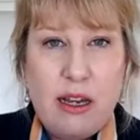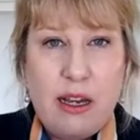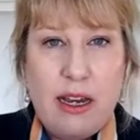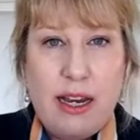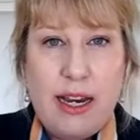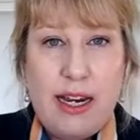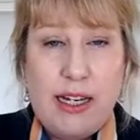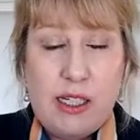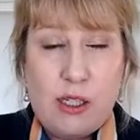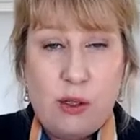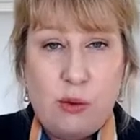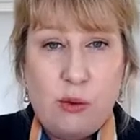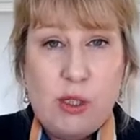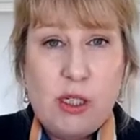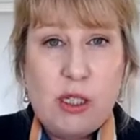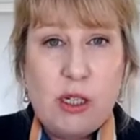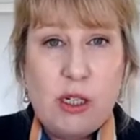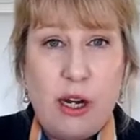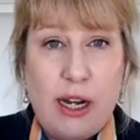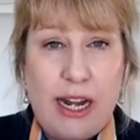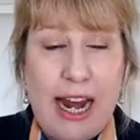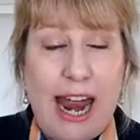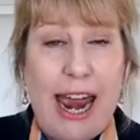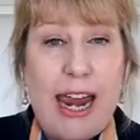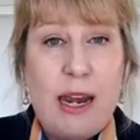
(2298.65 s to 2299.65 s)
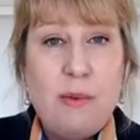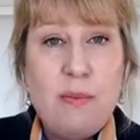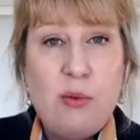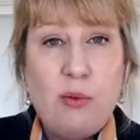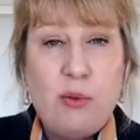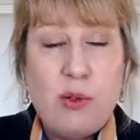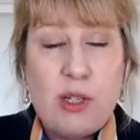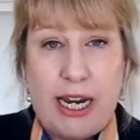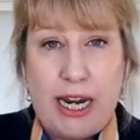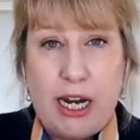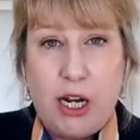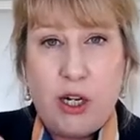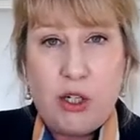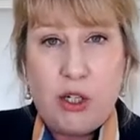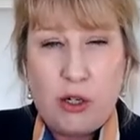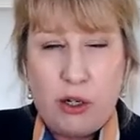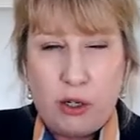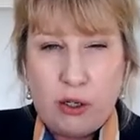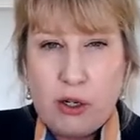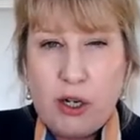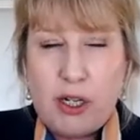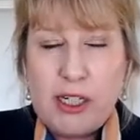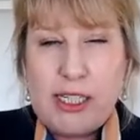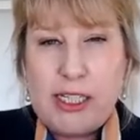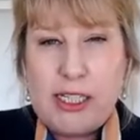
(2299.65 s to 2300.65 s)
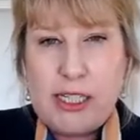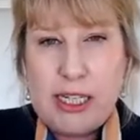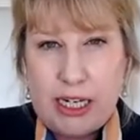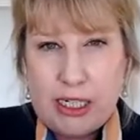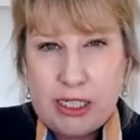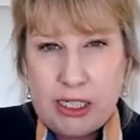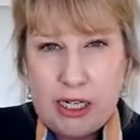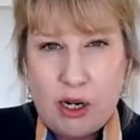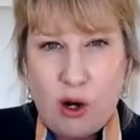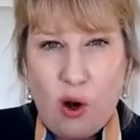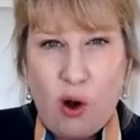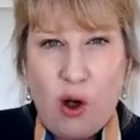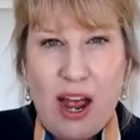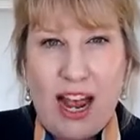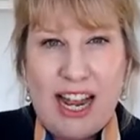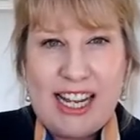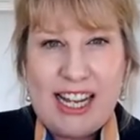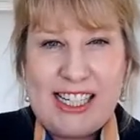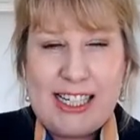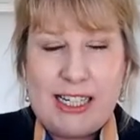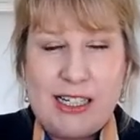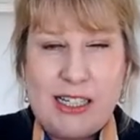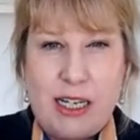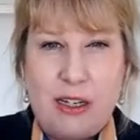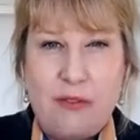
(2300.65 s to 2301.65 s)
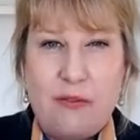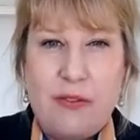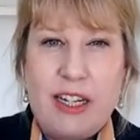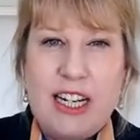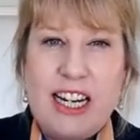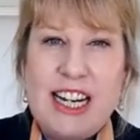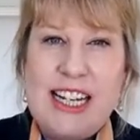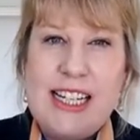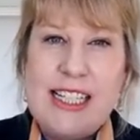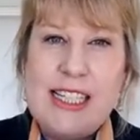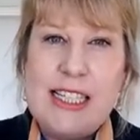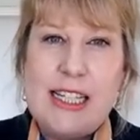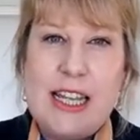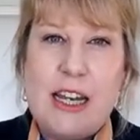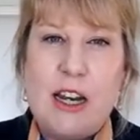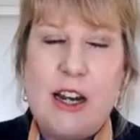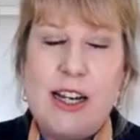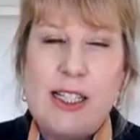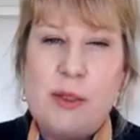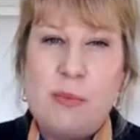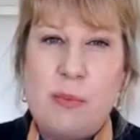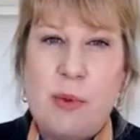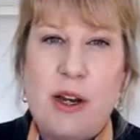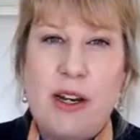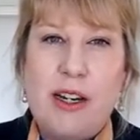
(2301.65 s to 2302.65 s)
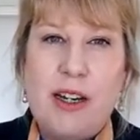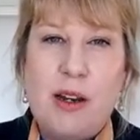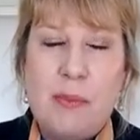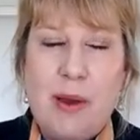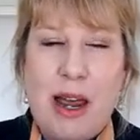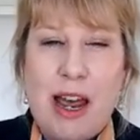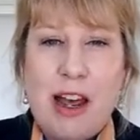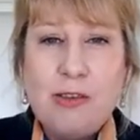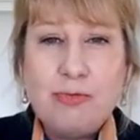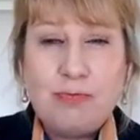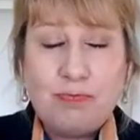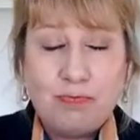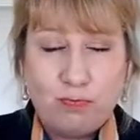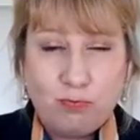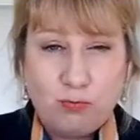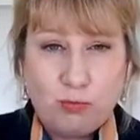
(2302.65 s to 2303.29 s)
is also able to issue those Section I certificates that I spoke about.